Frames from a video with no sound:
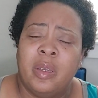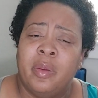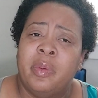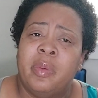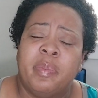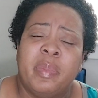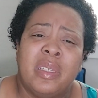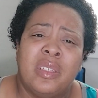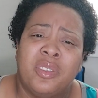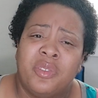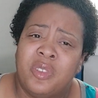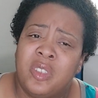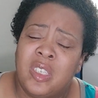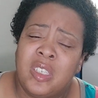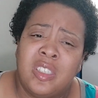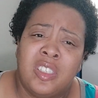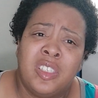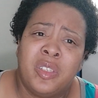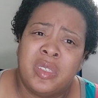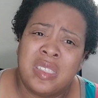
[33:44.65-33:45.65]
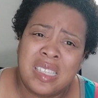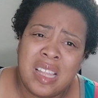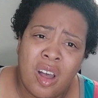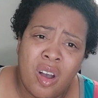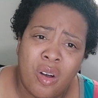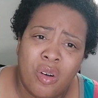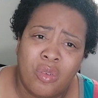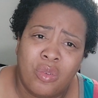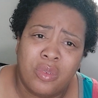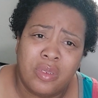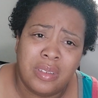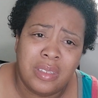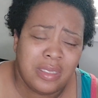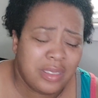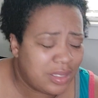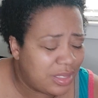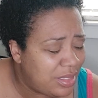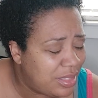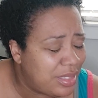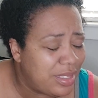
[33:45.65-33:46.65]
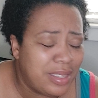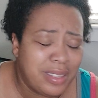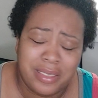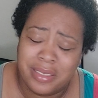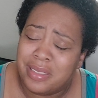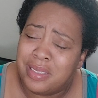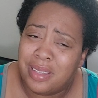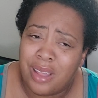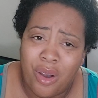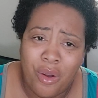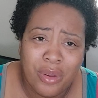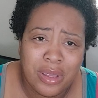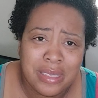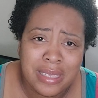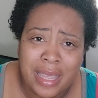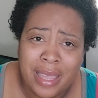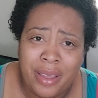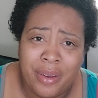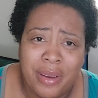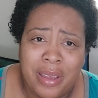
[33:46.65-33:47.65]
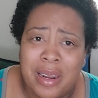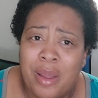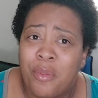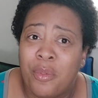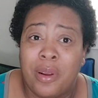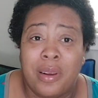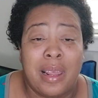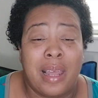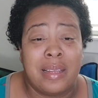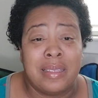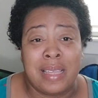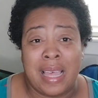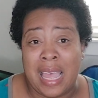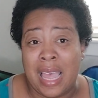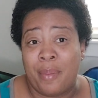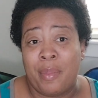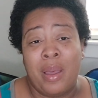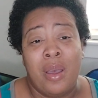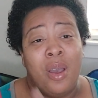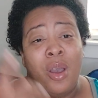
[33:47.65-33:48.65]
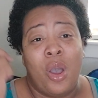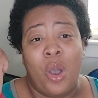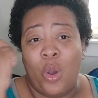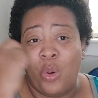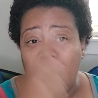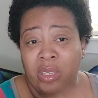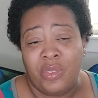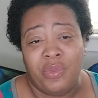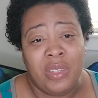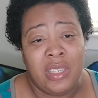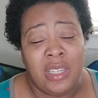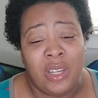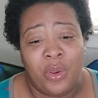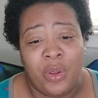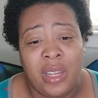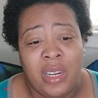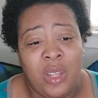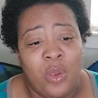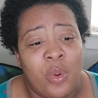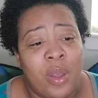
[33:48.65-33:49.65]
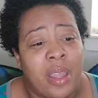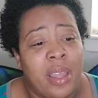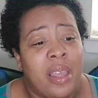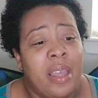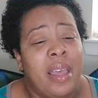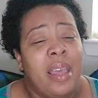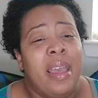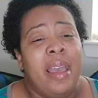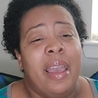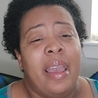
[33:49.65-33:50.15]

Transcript: It was just long. This is long as hell, and I'm running out of time on this video anyway.